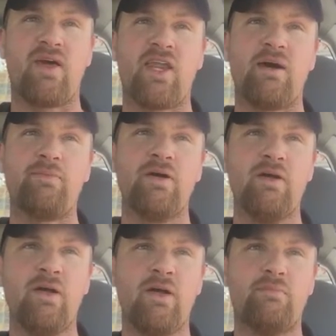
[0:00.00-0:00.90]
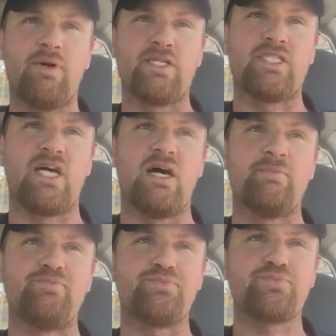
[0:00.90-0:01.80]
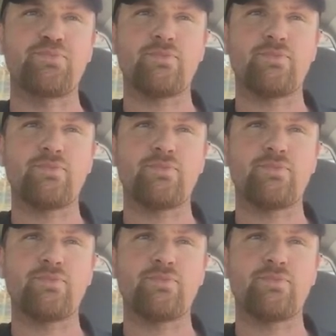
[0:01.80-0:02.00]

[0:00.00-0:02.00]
that up. But um,